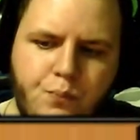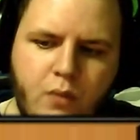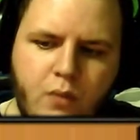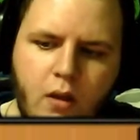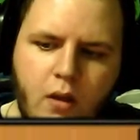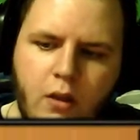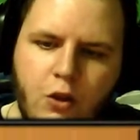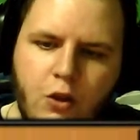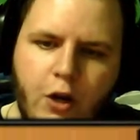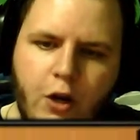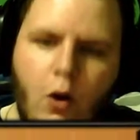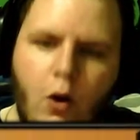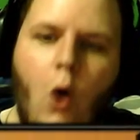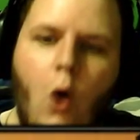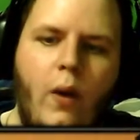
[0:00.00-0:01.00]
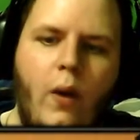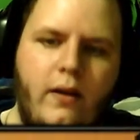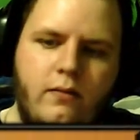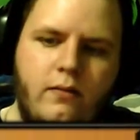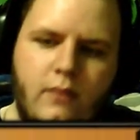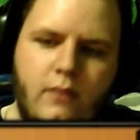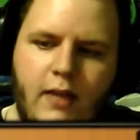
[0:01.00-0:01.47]
You're going to... Oh,
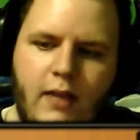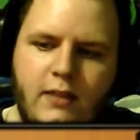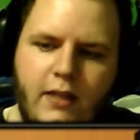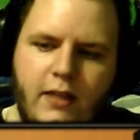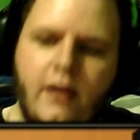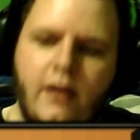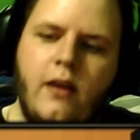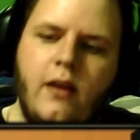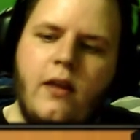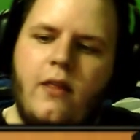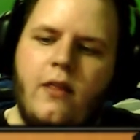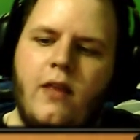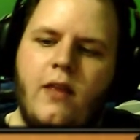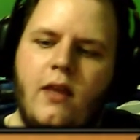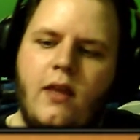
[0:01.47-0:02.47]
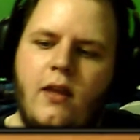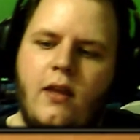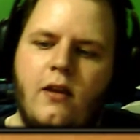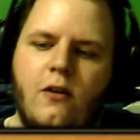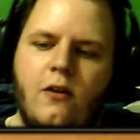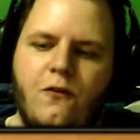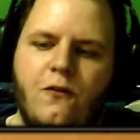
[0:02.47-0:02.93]
and lastly,
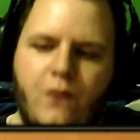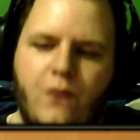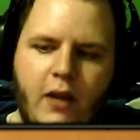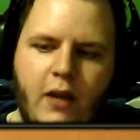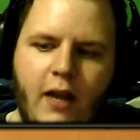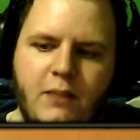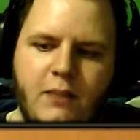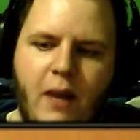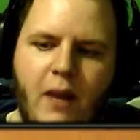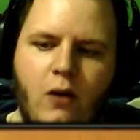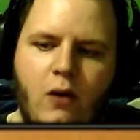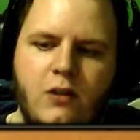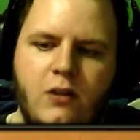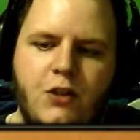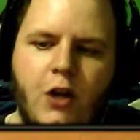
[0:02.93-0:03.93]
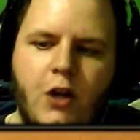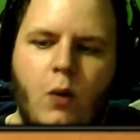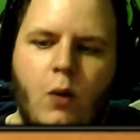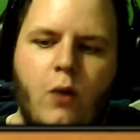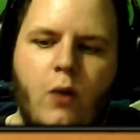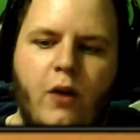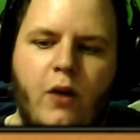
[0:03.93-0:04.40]
the Kanai's powers, you're going to
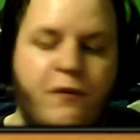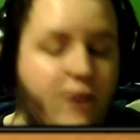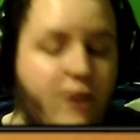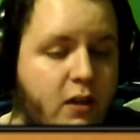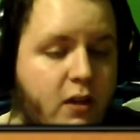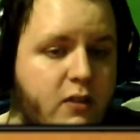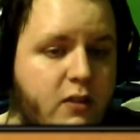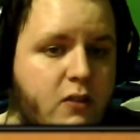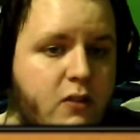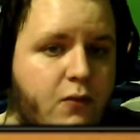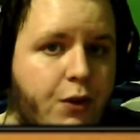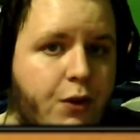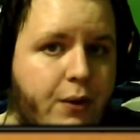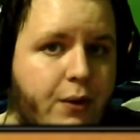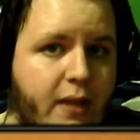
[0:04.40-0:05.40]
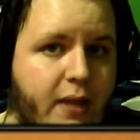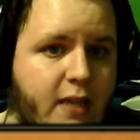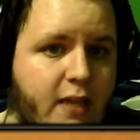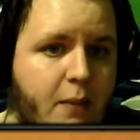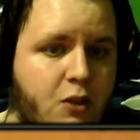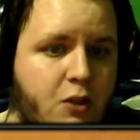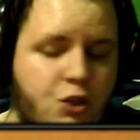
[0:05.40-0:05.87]
want to run Furnace for your elite
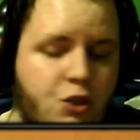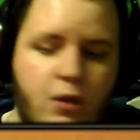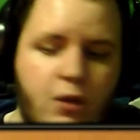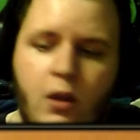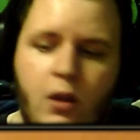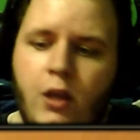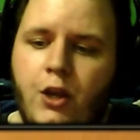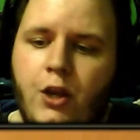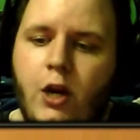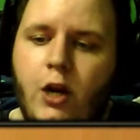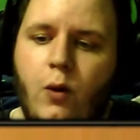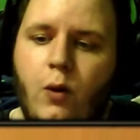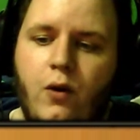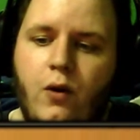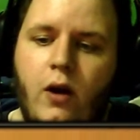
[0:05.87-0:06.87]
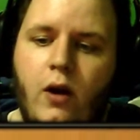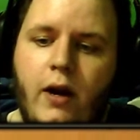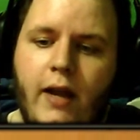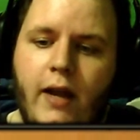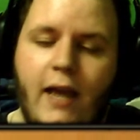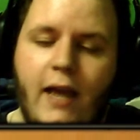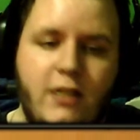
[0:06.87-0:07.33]
damage. You're going to want to
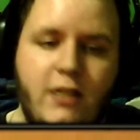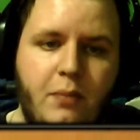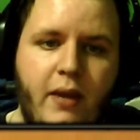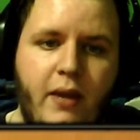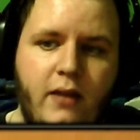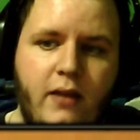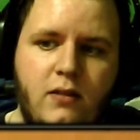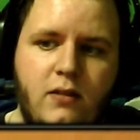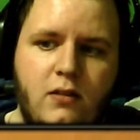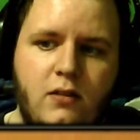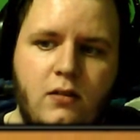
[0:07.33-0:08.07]
run Hexing Pants